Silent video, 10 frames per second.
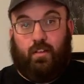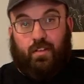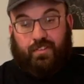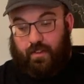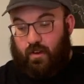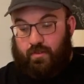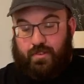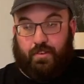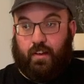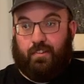So
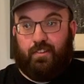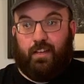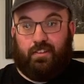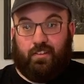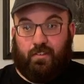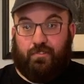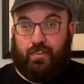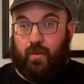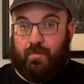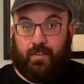you guys that like to
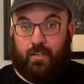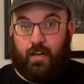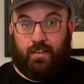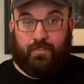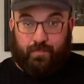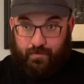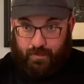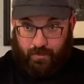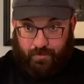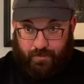Gucci up your Glocks,
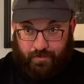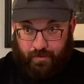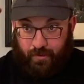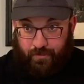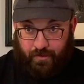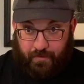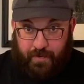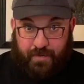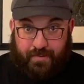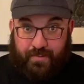guilty's charged over
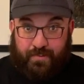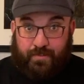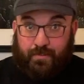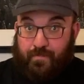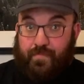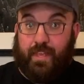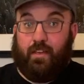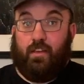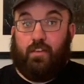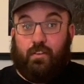here too,
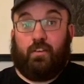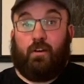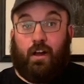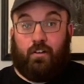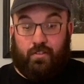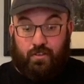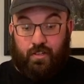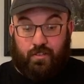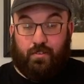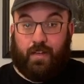you can go out and
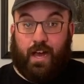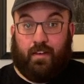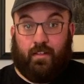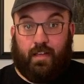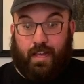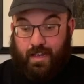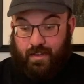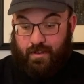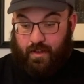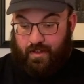you can do that,
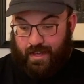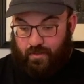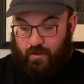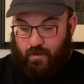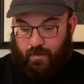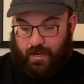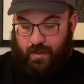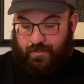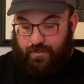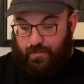and that'll all work
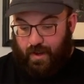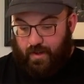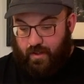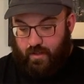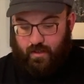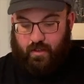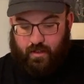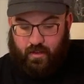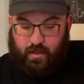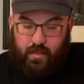out just fine.
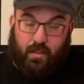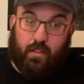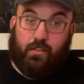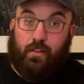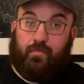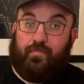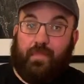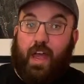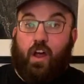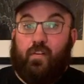
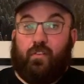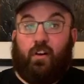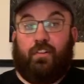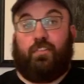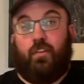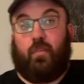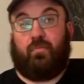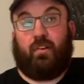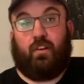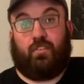Look, overall it's another
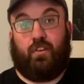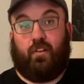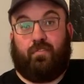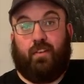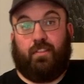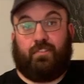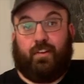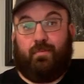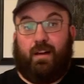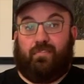product offering that's
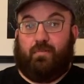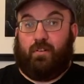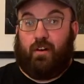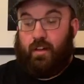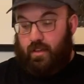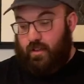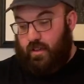come out from Glock.